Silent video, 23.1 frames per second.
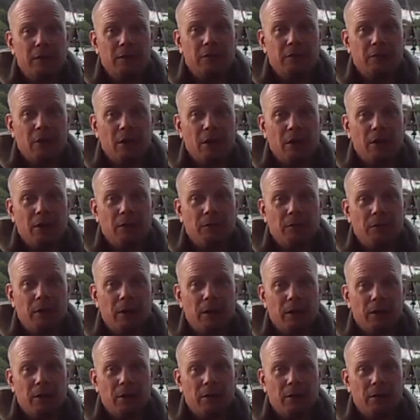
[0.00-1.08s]
so
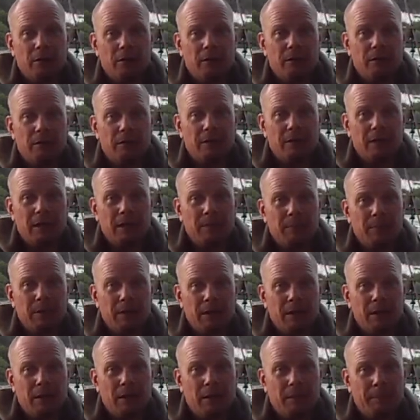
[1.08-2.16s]
I can keep
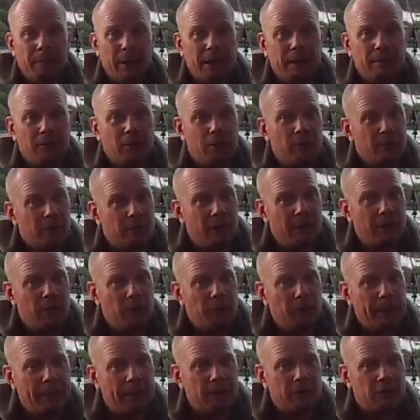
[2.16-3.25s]
my bait runners a
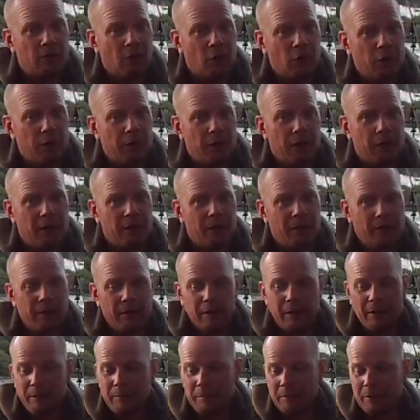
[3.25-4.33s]
little bit tighter,
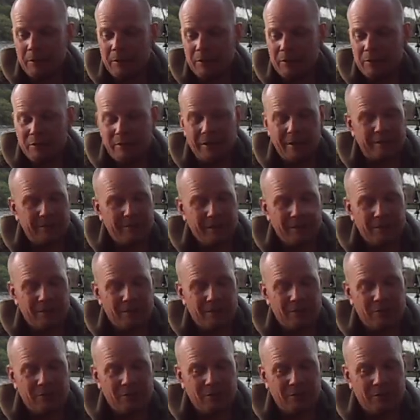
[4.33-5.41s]
because these
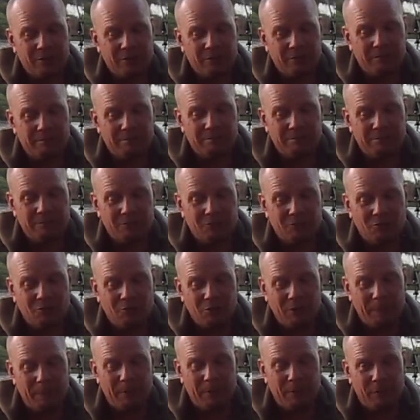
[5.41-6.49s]
things are just
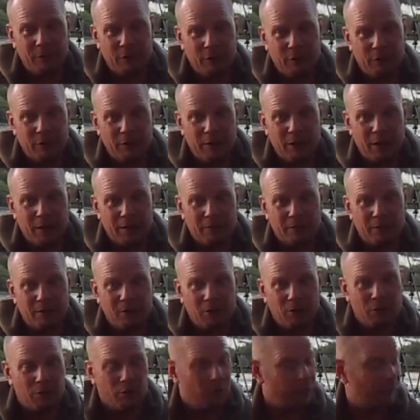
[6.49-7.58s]
stripping 50 yards of
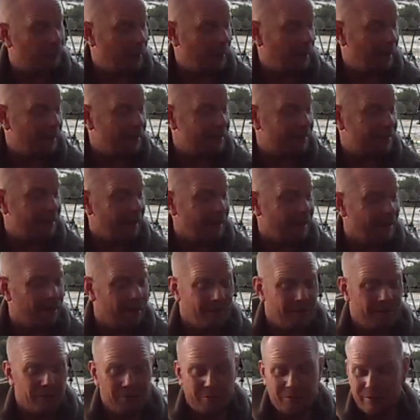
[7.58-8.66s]
line off me in
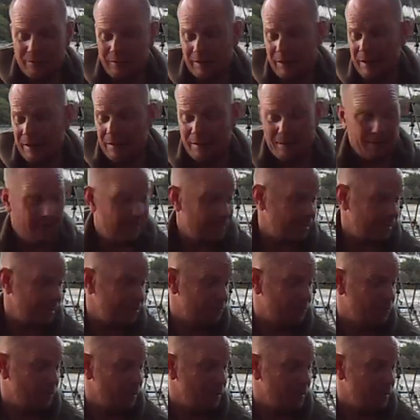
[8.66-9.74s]
seconds. You know,
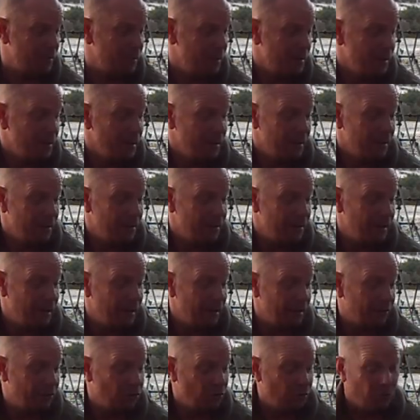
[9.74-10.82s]
this one
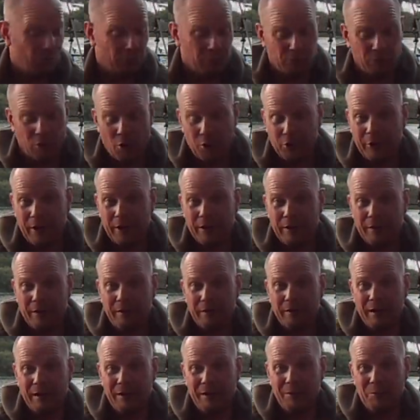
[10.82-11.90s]
nearly tore the rod
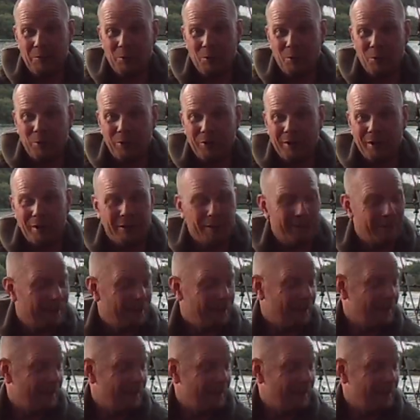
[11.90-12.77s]
in the water,